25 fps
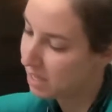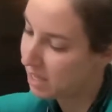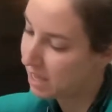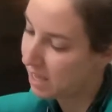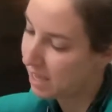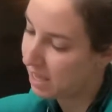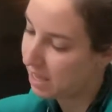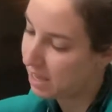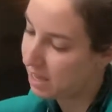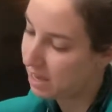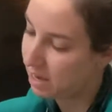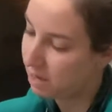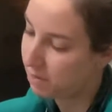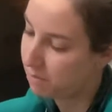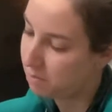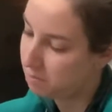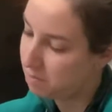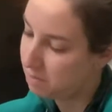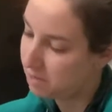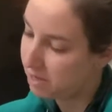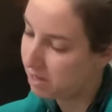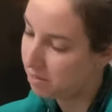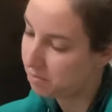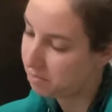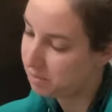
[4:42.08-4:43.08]
and I would
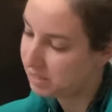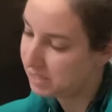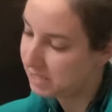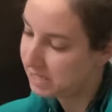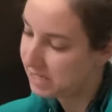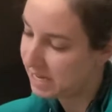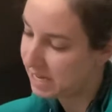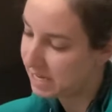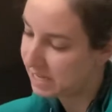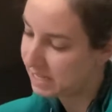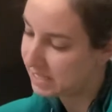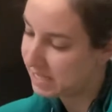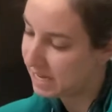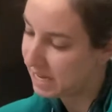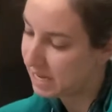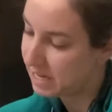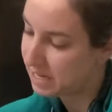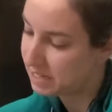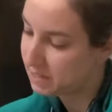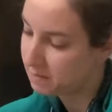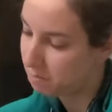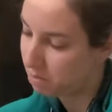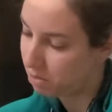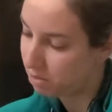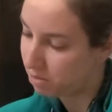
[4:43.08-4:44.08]
be able to take
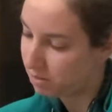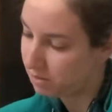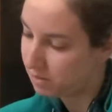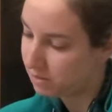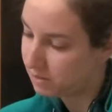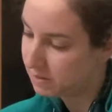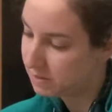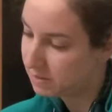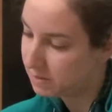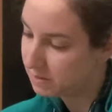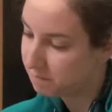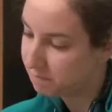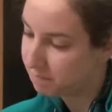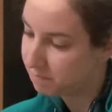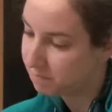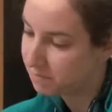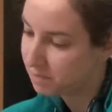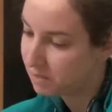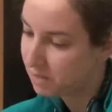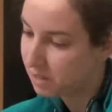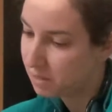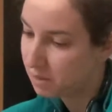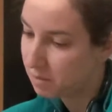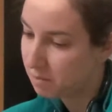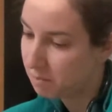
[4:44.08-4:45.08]
Sadie's pulse
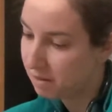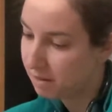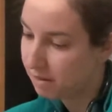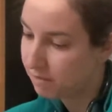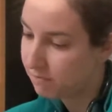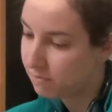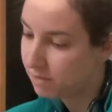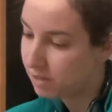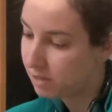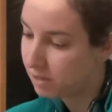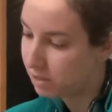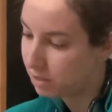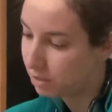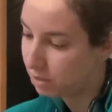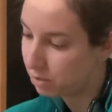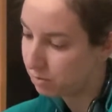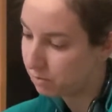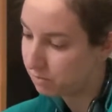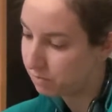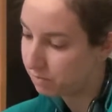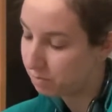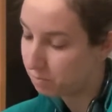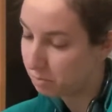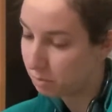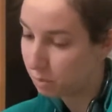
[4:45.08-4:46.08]
by feeling
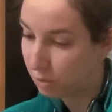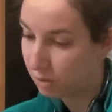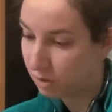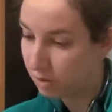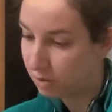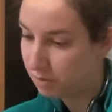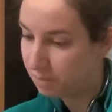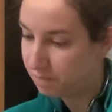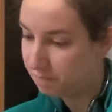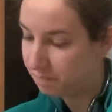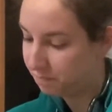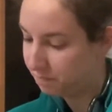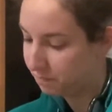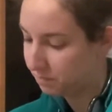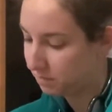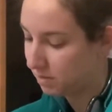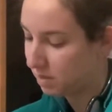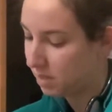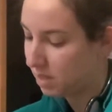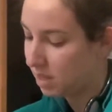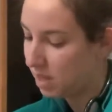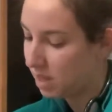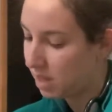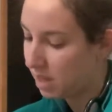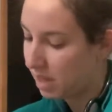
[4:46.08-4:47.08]
her femoral
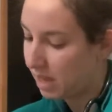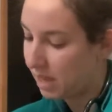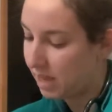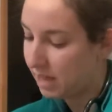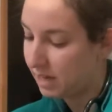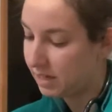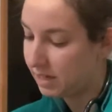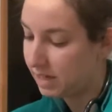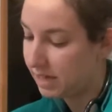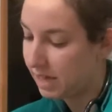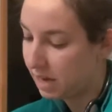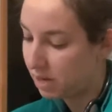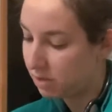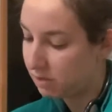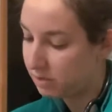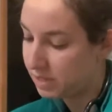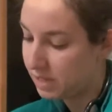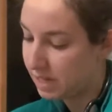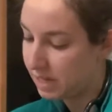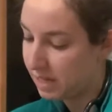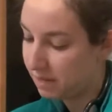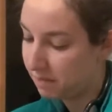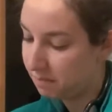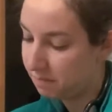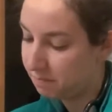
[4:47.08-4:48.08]
and
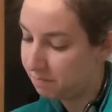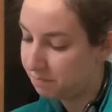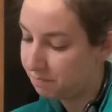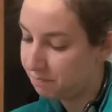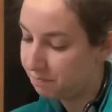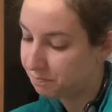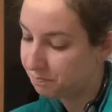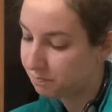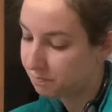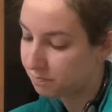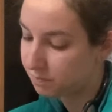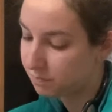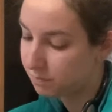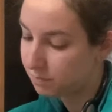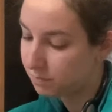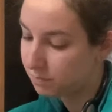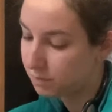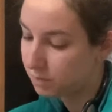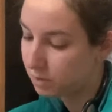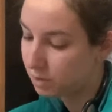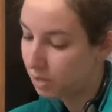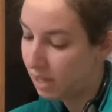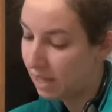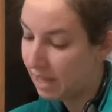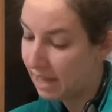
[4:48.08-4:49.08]
counting
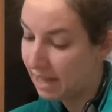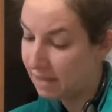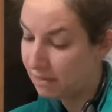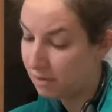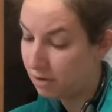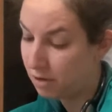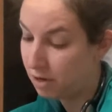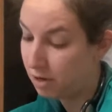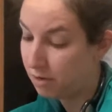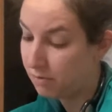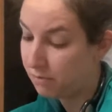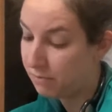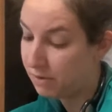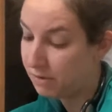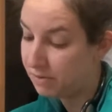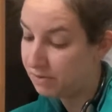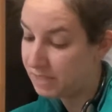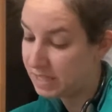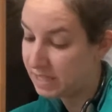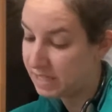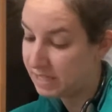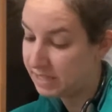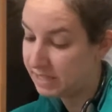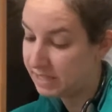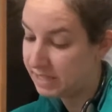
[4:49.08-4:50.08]
either
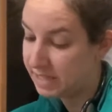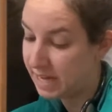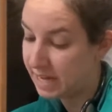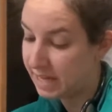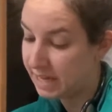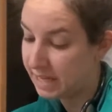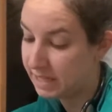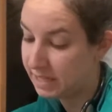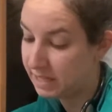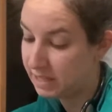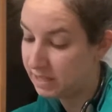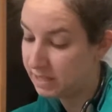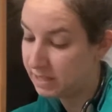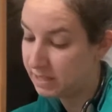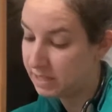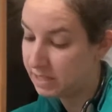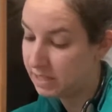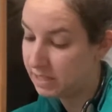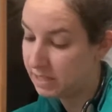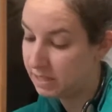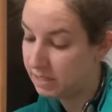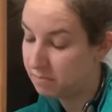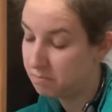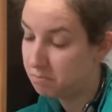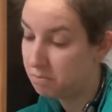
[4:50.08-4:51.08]
15 seconds,
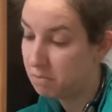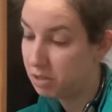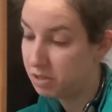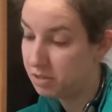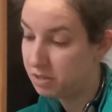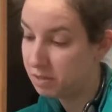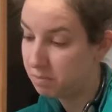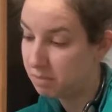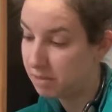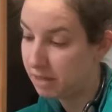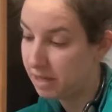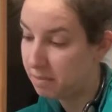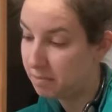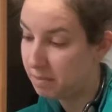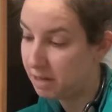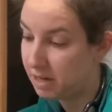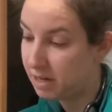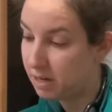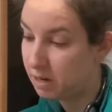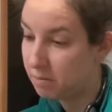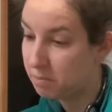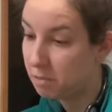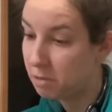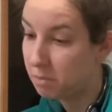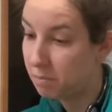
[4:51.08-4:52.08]
multiply my
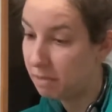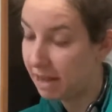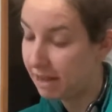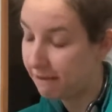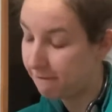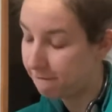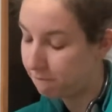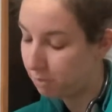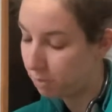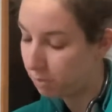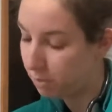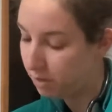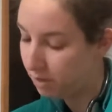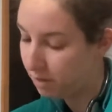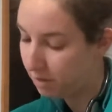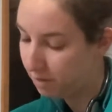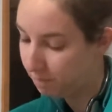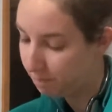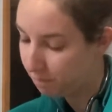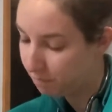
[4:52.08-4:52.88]
number by 4,